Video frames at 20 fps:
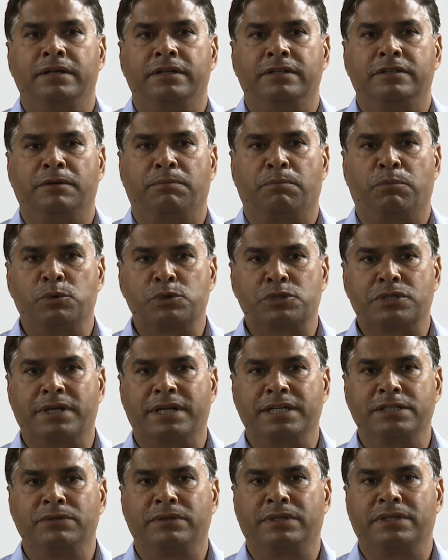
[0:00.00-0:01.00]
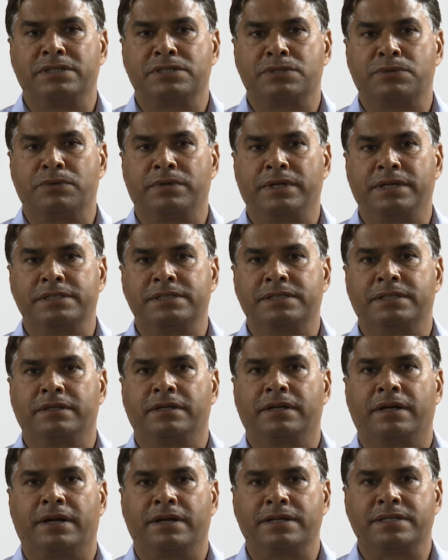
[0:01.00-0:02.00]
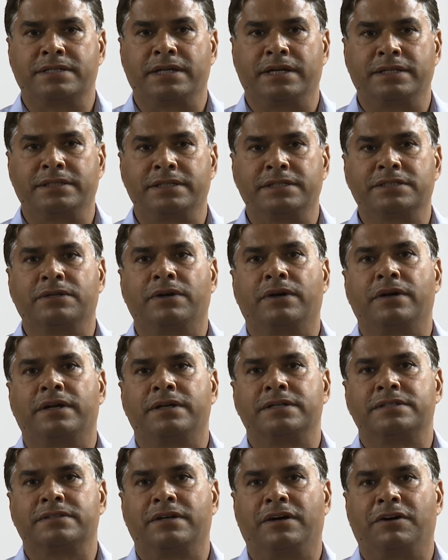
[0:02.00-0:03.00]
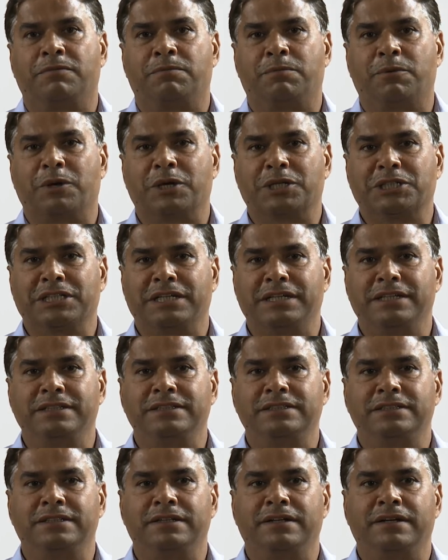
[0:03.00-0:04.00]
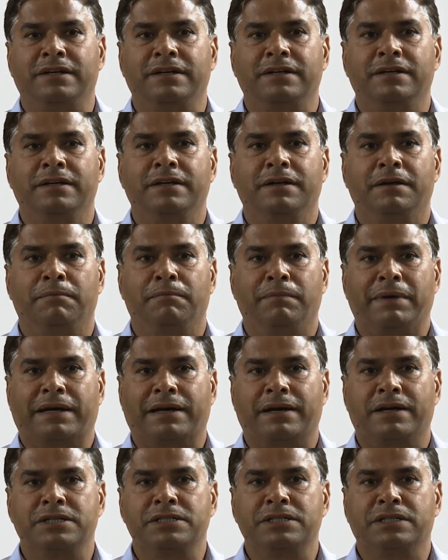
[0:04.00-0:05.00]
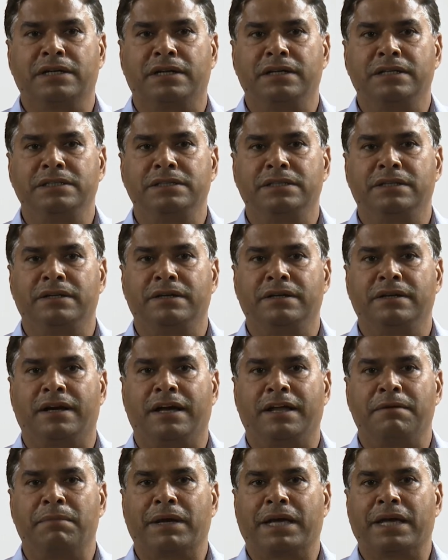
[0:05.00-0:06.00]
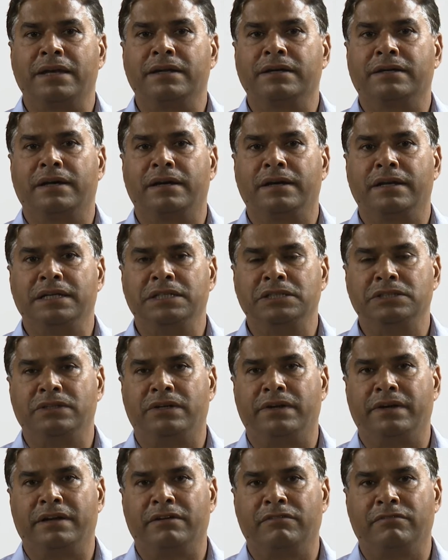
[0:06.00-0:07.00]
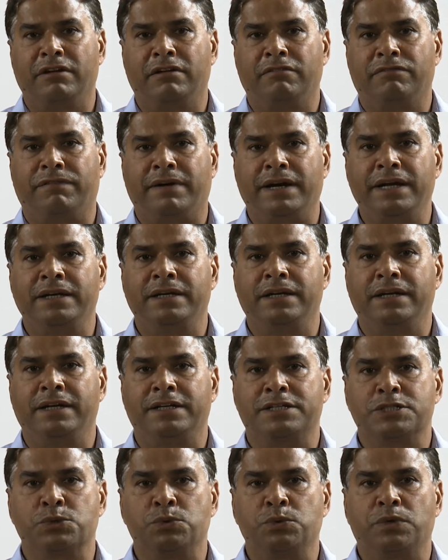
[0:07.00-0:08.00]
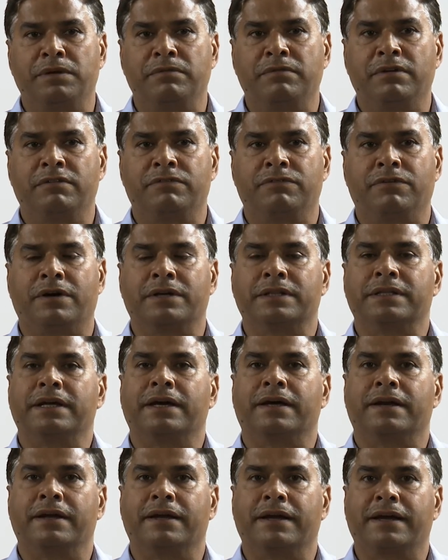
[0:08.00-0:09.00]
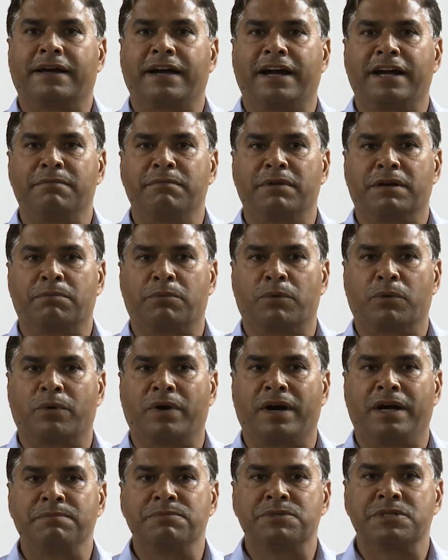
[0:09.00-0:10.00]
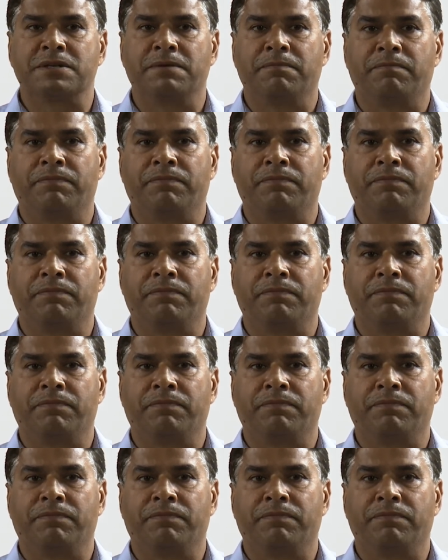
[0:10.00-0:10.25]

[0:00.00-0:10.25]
The postgraduate students, research scholars of production engineering, metallurgical engineering and mechanical engineering will find it suitable for their academic programs.